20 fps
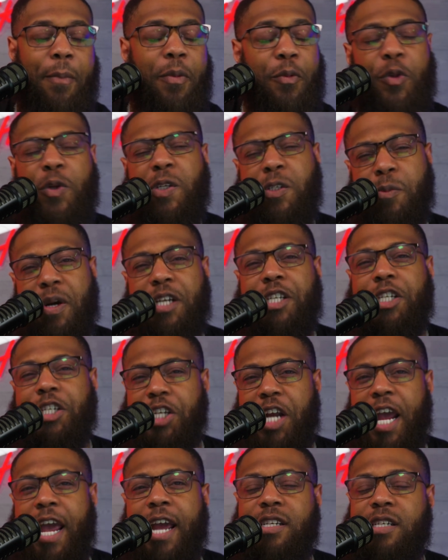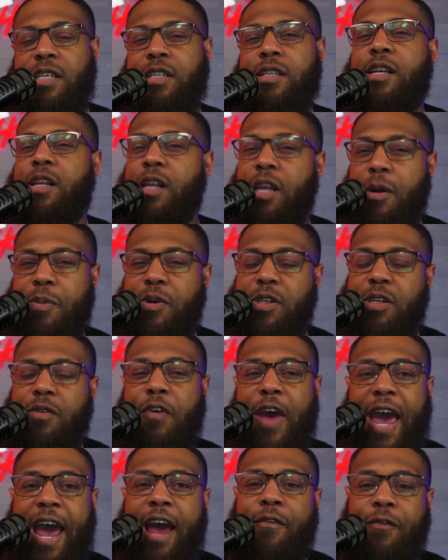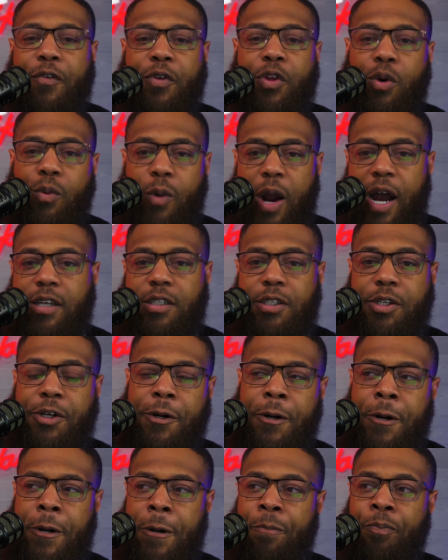with as much change as the Clippers have had for their roster,